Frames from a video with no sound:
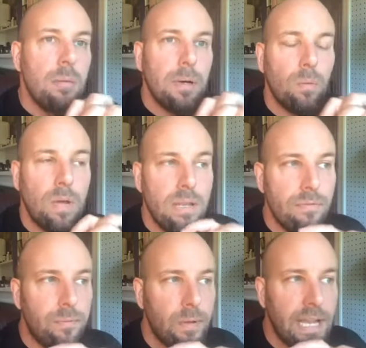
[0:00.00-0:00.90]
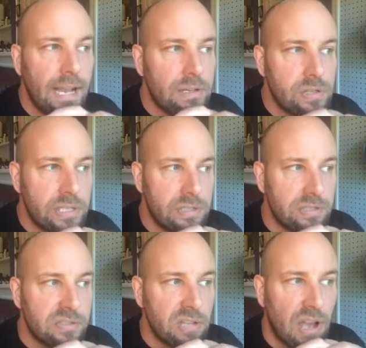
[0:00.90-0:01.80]
But what if we actually
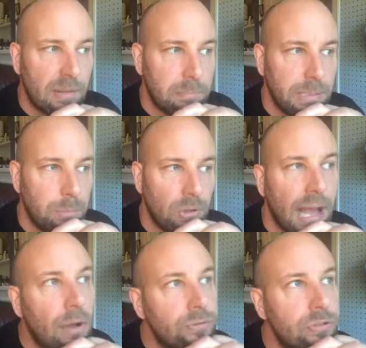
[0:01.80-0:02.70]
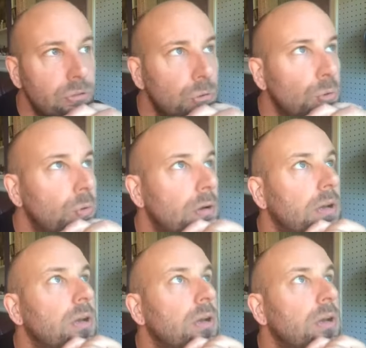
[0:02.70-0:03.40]
just taught people how to